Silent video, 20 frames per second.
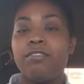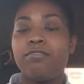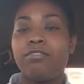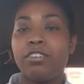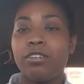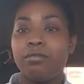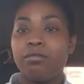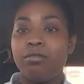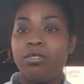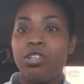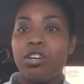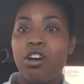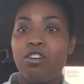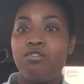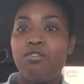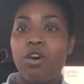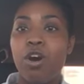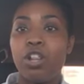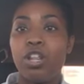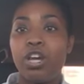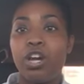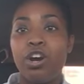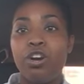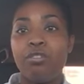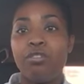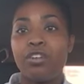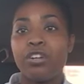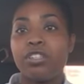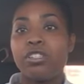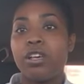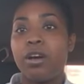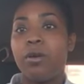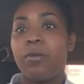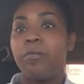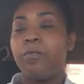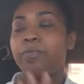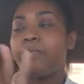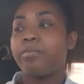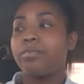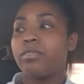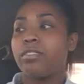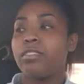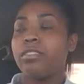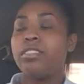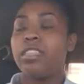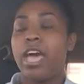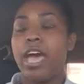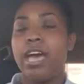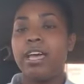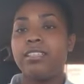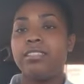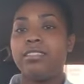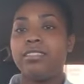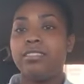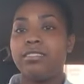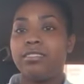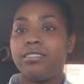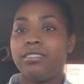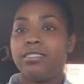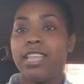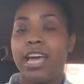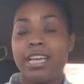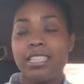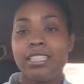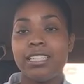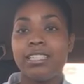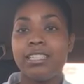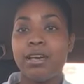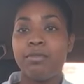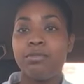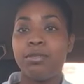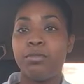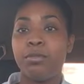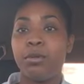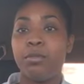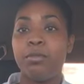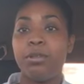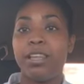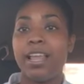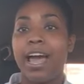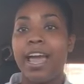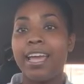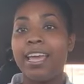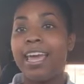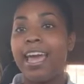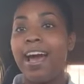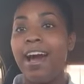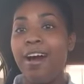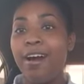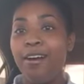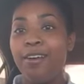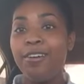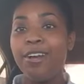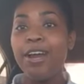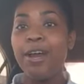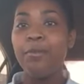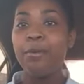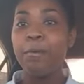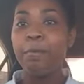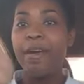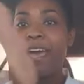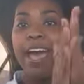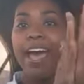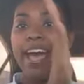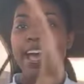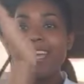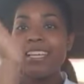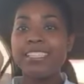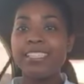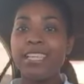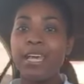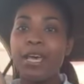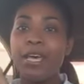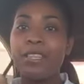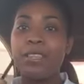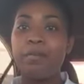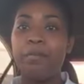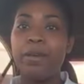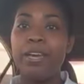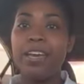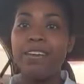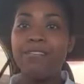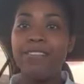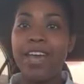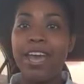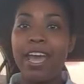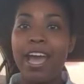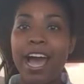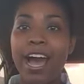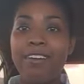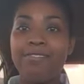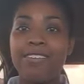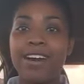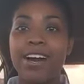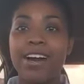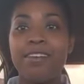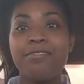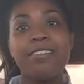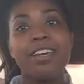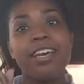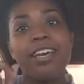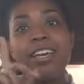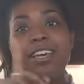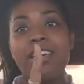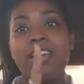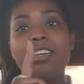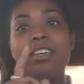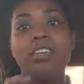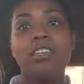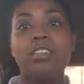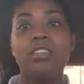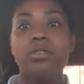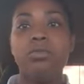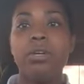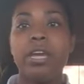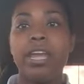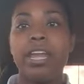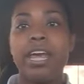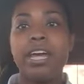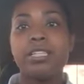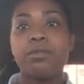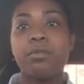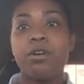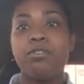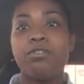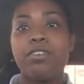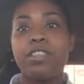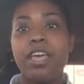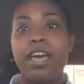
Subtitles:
from, falling over. So that's acceptable. But like, oh, girl, we passed the PFA, high five, you get asthma for